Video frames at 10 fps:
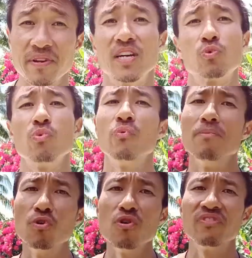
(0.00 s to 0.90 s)
because we
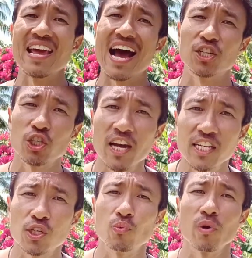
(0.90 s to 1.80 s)
remove the
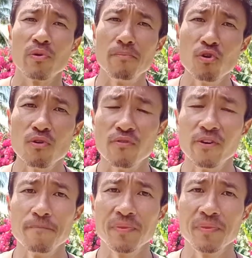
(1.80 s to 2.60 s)
agitation, we remove